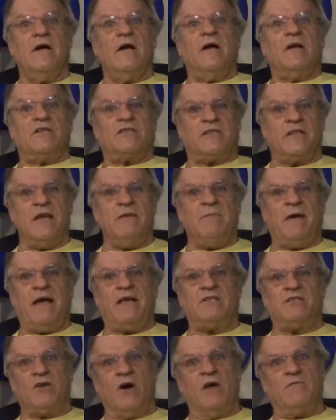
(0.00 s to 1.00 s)
Slim
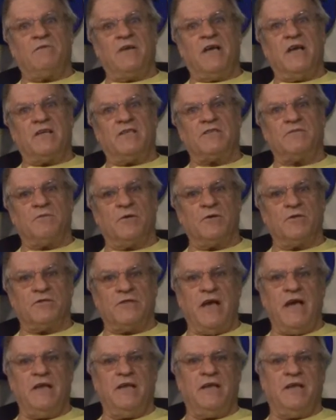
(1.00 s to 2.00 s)
heads off to get his first
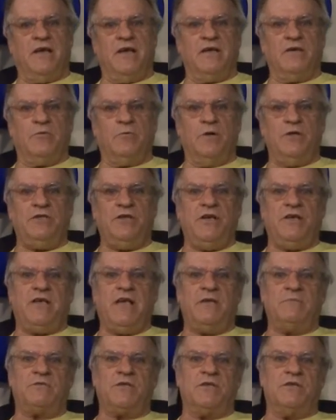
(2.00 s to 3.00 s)
aid kit, which he
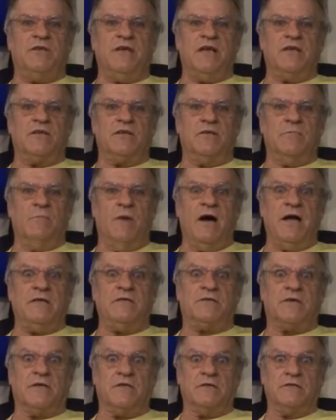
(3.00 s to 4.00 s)
keeps at the end of the
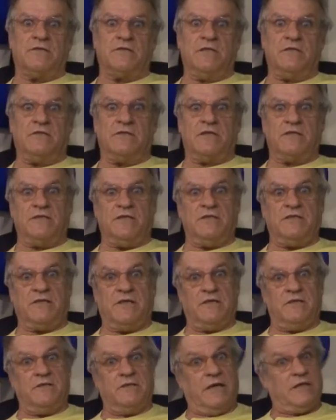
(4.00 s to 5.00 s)
mine tunnel, since, as he
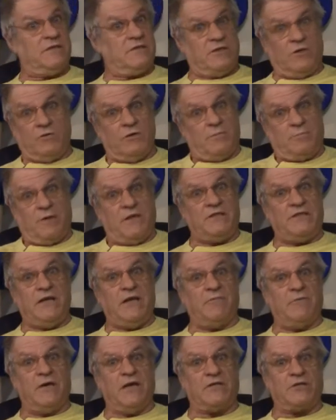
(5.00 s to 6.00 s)
says, that's the only place
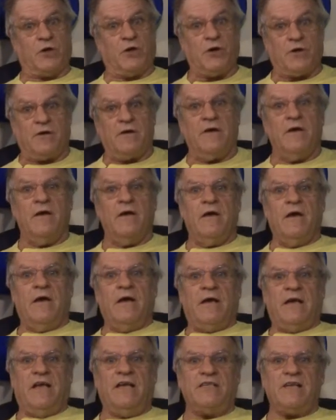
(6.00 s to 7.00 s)
he ever gets hurt.
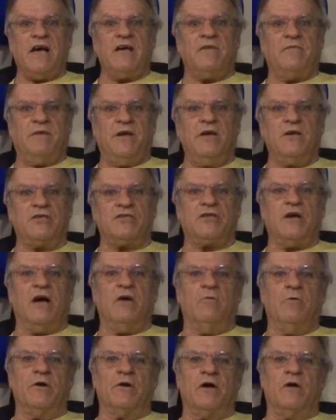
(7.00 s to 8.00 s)
He's out of
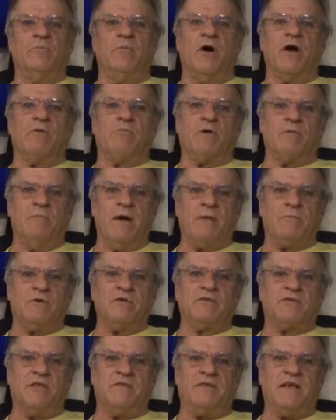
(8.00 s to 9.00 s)
earshot when our boy
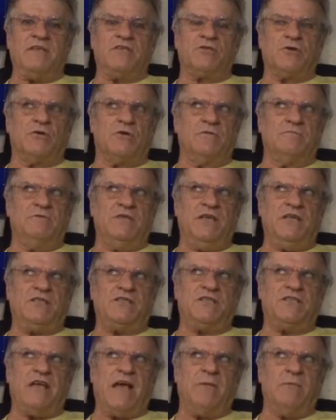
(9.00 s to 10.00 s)
remembers that they sort of
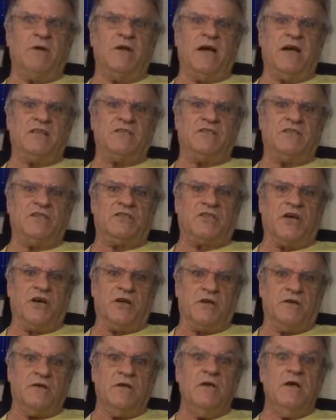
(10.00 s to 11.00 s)
destabilized the
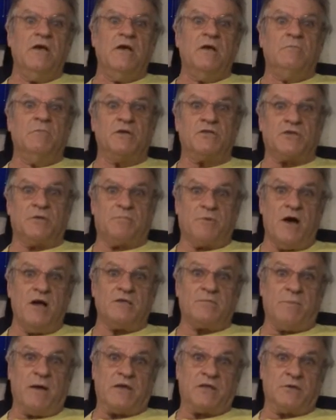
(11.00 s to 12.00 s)
tunnel. Mr.
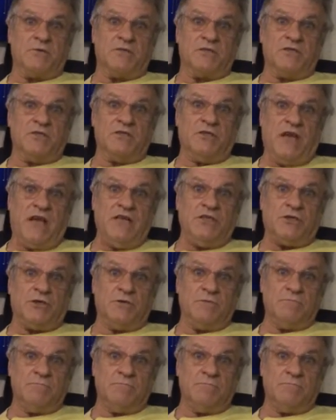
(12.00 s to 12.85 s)
Prospector is in danger.